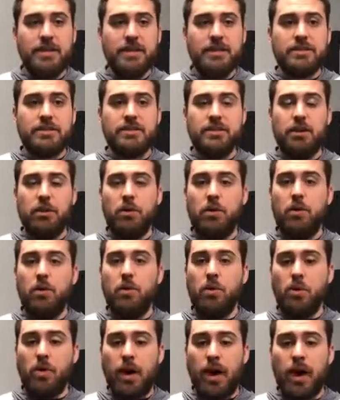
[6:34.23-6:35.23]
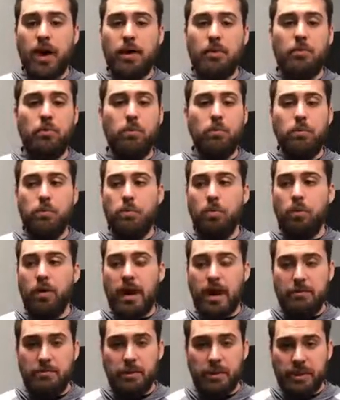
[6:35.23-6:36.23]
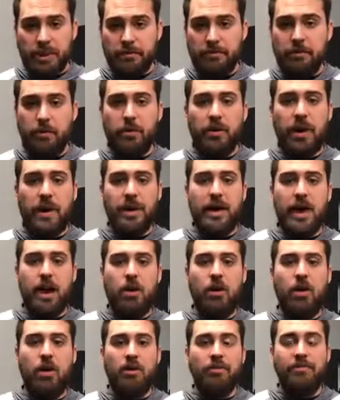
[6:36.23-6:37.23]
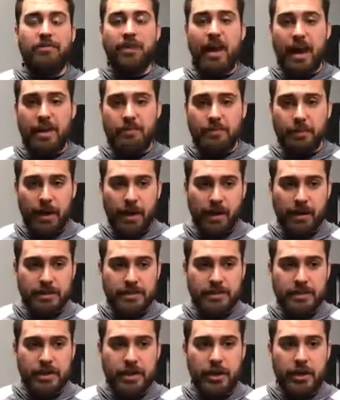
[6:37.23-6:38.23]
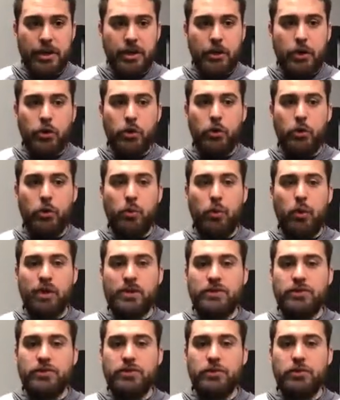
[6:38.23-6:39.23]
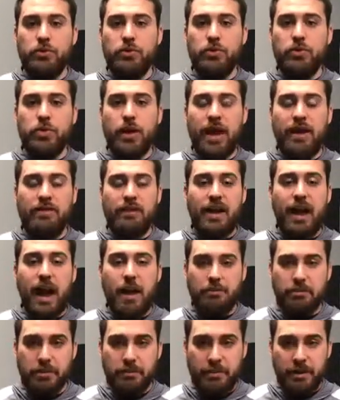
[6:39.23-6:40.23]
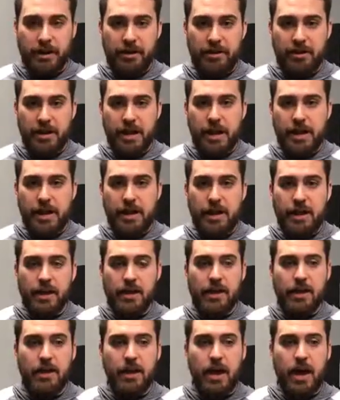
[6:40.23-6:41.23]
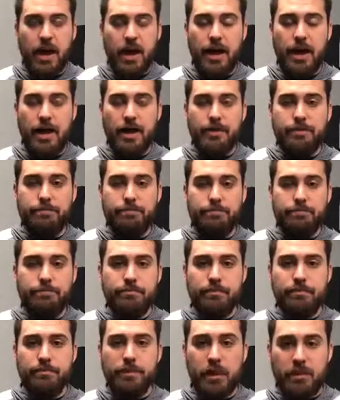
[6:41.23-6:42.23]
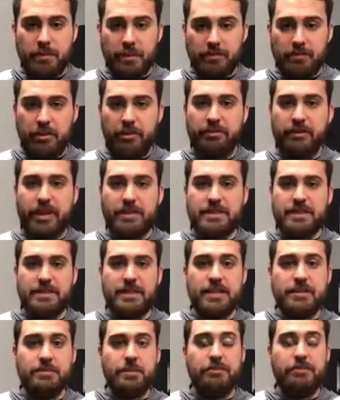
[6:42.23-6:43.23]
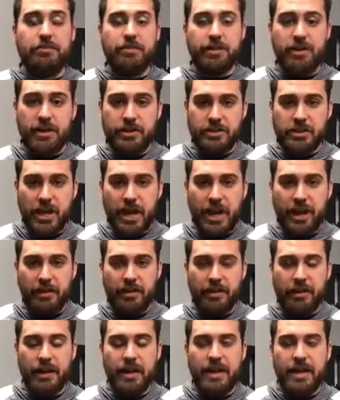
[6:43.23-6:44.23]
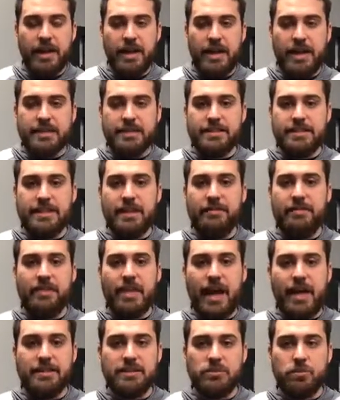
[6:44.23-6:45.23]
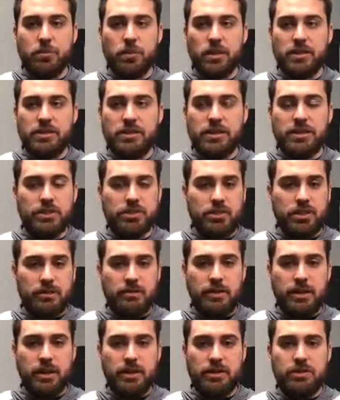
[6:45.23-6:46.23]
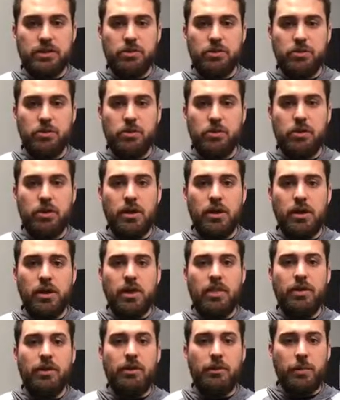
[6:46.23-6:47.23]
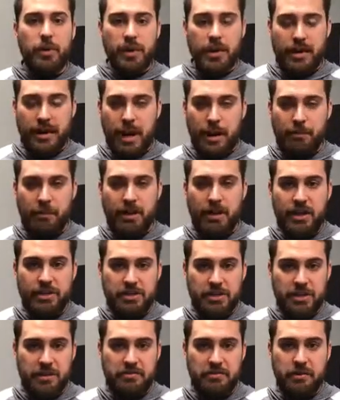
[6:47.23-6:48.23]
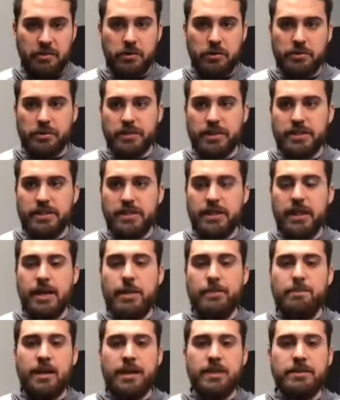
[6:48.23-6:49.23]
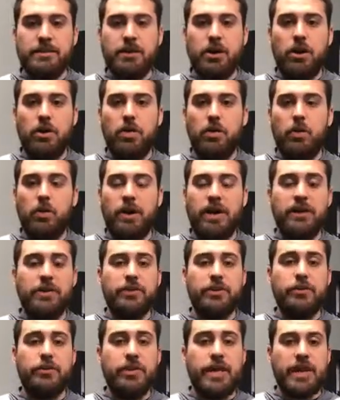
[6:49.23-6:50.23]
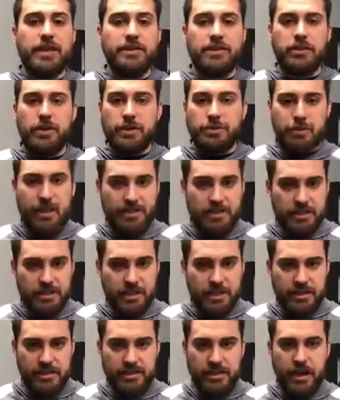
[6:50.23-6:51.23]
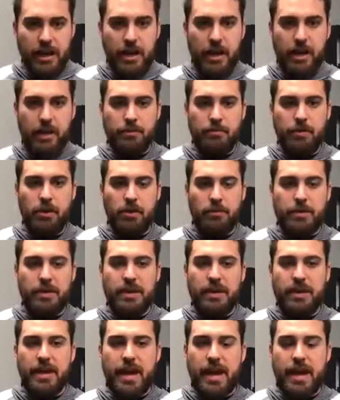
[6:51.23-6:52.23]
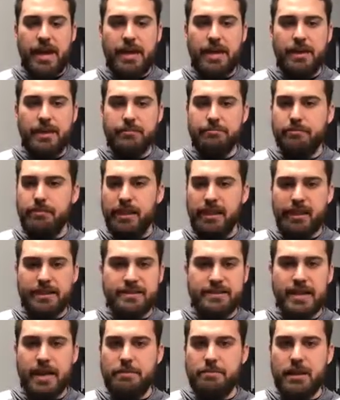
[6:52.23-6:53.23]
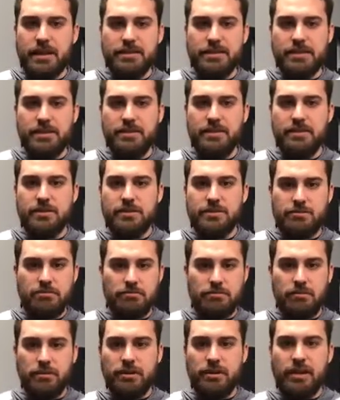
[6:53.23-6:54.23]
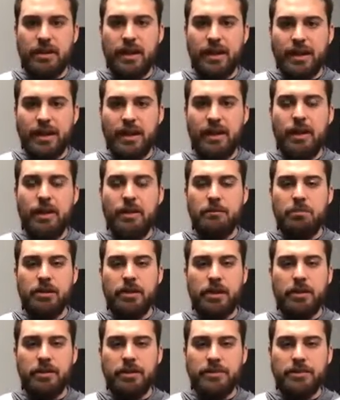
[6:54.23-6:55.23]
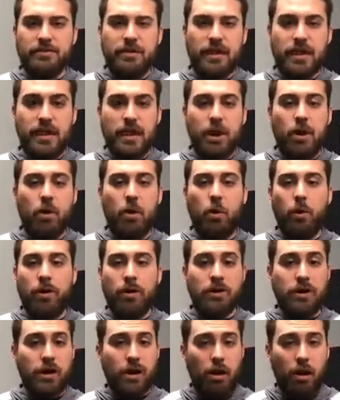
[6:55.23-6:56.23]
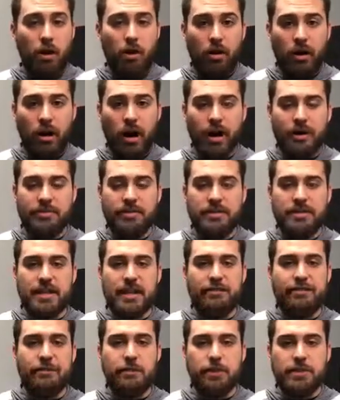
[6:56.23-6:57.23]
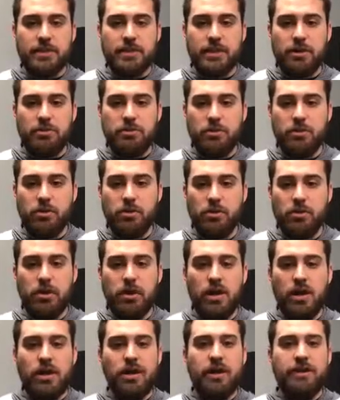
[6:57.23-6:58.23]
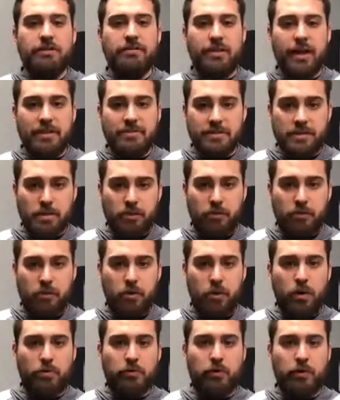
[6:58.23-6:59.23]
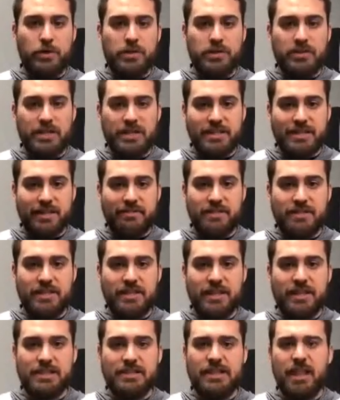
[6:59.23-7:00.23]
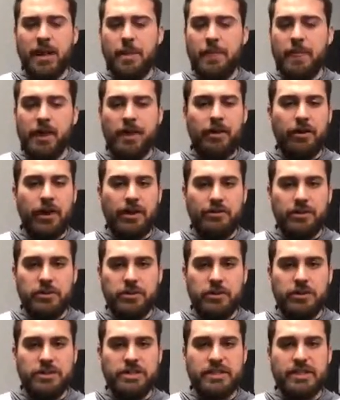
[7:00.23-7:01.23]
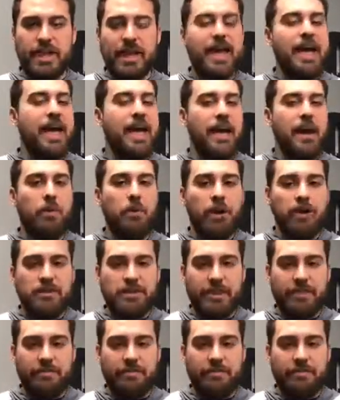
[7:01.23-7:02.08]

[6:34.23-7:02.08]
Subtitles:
So what I'm looking for right now are 5 parents who want to have a complimentary primitive reflex assessment for their child and see if that's what's contributing to their reading comprehension difficulties. So the way you can do that is you can message us. There will be a send message link below this video, or you can call our office at 402-504-4676. And all you have to do is just say, hey, I watched